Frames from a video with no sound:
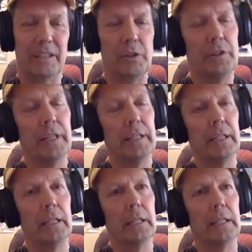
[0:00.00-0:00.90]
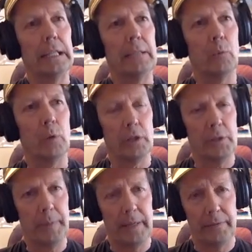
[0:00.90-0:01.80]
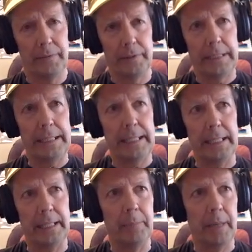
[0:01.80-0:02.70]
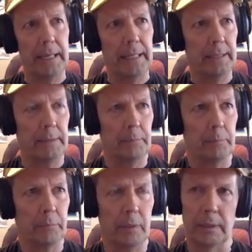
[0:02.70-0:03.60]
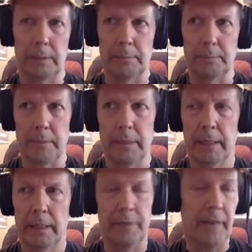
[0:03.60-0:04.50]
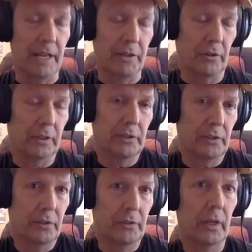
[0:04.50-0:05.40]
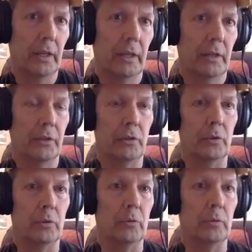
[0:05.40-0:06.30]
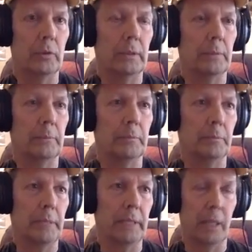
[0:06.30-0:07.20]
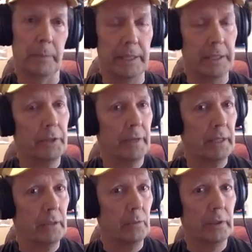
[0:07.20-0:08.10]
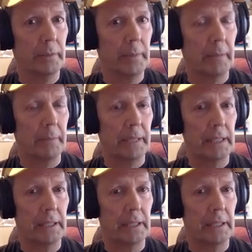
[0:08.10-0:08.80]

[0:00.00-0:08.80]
Do you think it works better for the e-bike evangelists to become integrated with the mountain biking